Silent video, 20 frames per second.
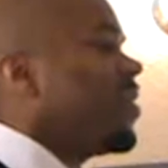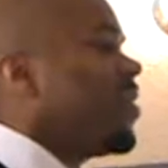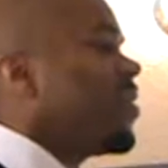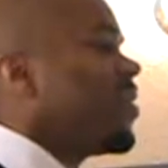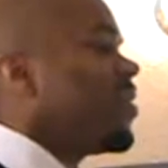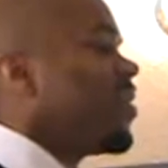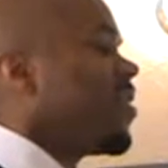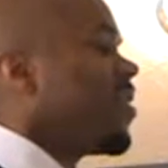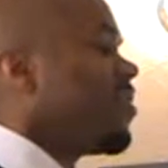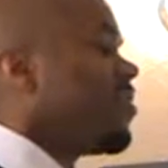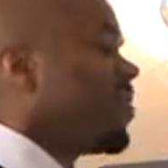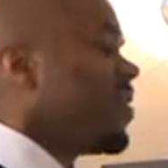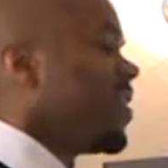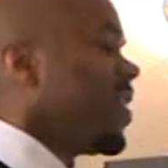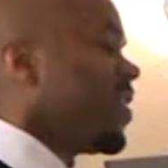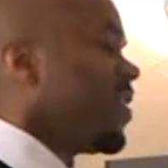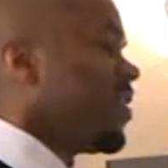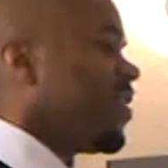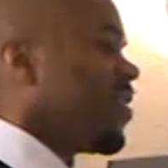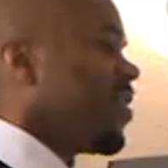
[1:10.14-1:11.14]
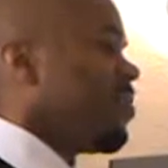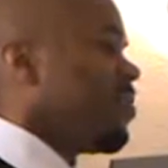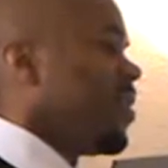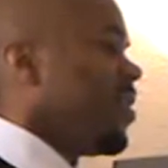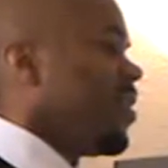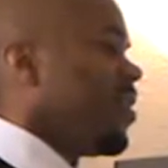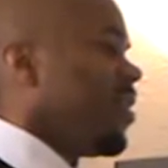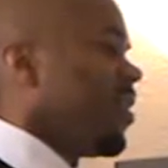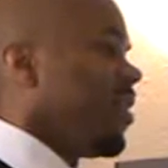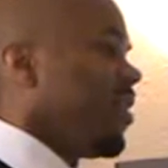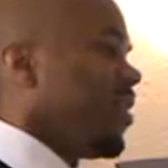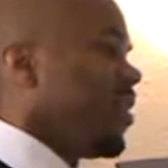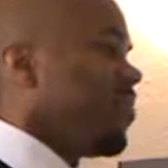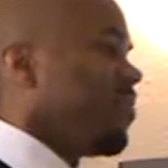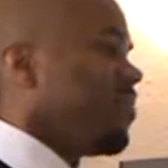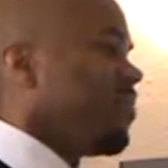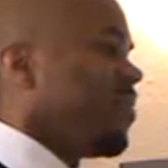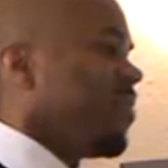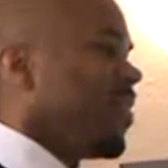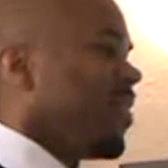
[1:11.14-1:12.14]
their circumstances are bigger than them.
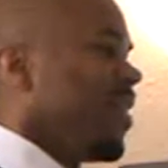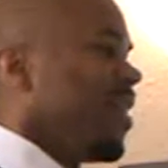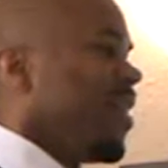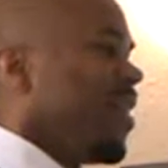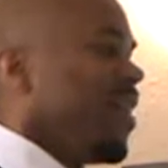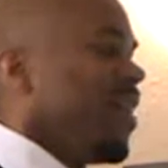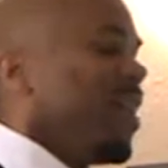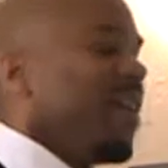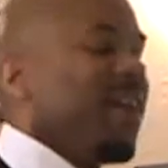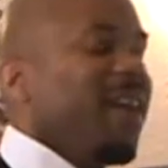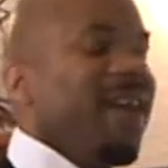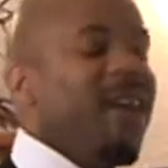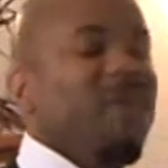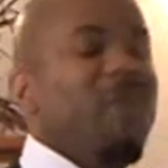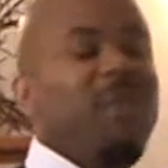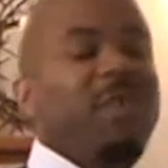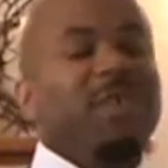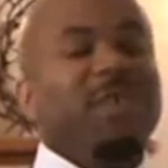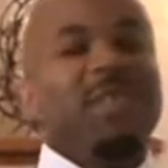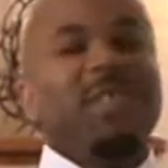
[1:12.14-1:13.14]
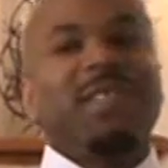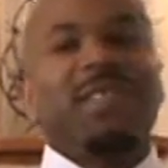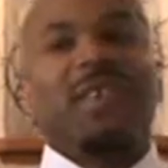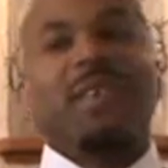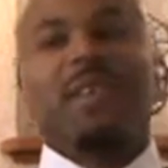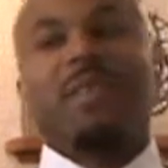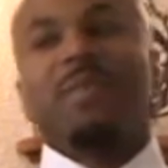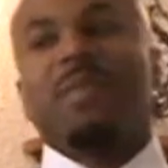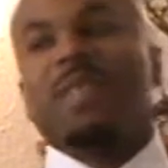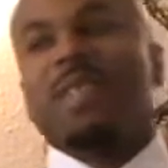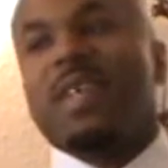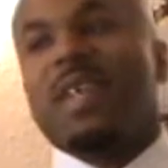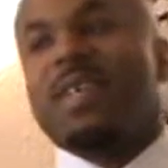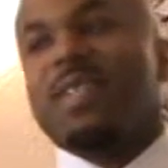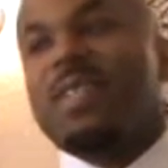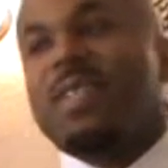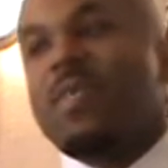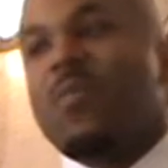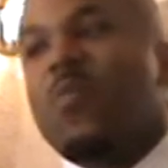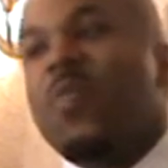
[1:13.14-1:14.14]
And when your
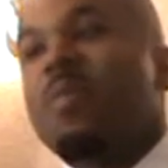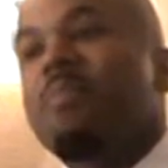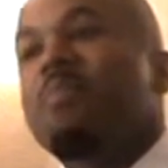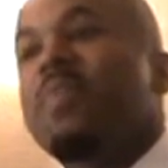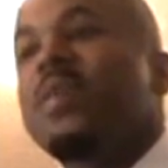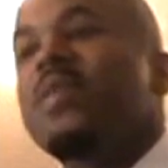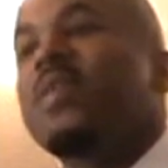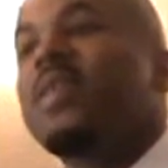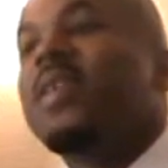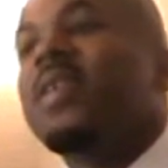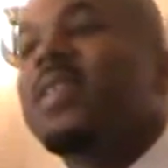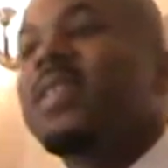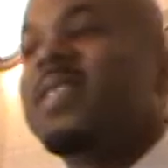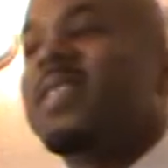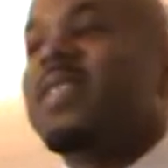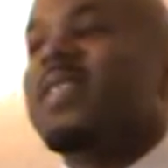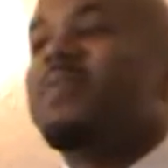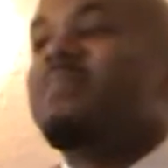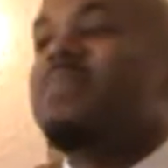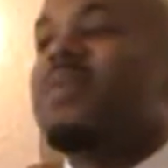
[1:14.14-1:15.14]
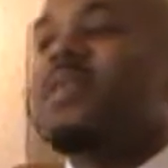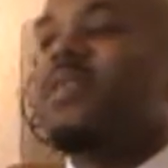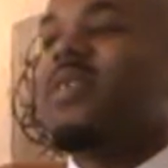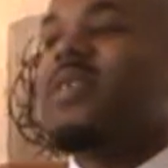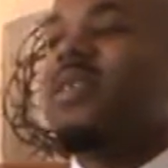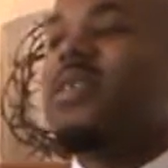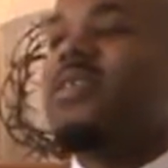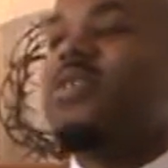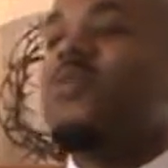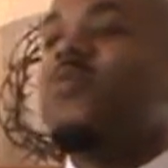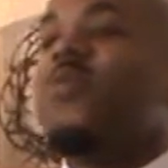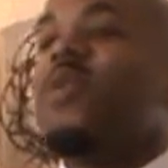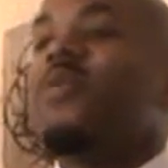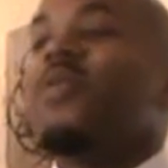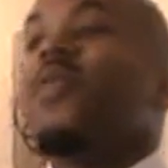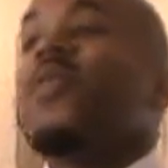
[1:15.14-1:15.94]
circumstances, when bitterness is bigger than you, when